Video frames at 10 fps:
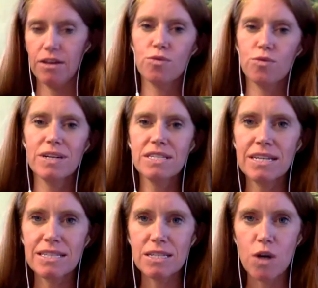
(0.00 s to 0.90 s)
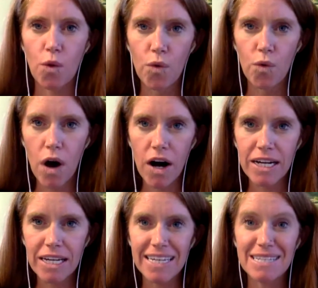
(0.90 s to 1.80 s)
The reason it's
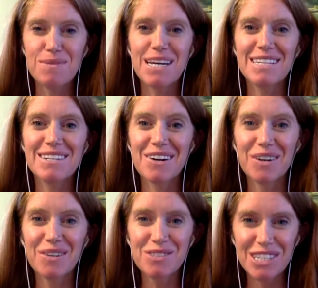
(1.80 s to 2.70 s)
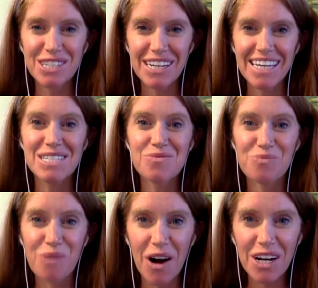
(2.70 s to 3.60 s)
rock is because our coaching is
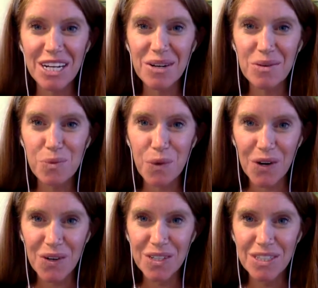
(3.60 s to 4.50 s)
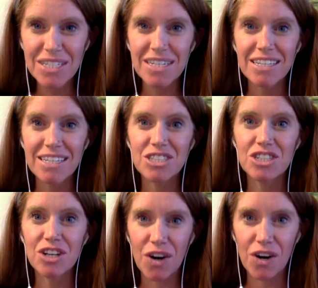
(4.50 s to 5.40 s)
rock your world,
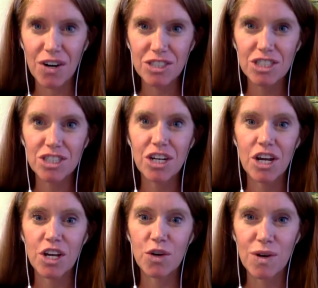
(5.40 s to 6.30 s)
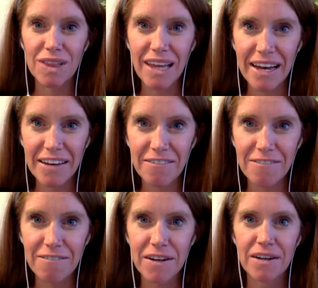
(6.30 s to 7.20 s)
charge your life.
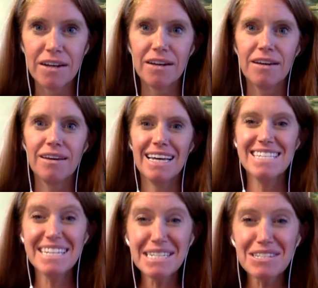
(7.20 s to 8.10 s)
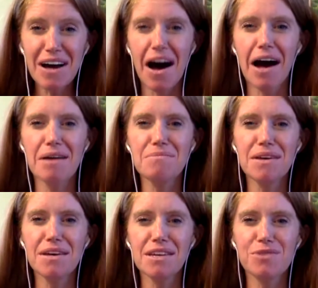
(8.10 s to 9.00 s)
Isn't it
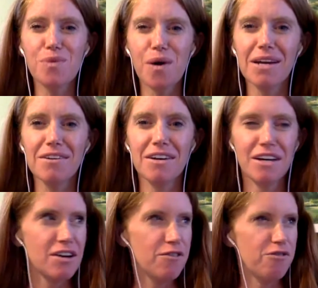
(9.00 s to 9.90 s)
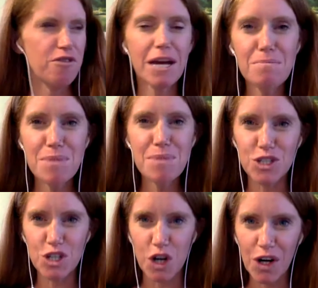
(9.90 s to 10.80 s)
time you want to freaking be
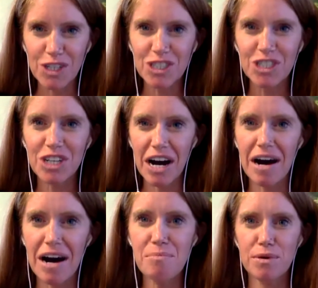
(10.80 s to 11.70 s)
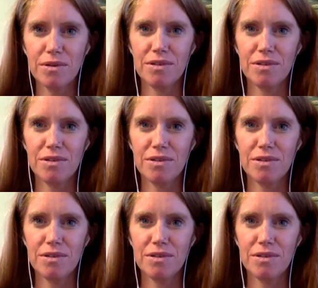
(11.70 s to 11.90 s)
charged up?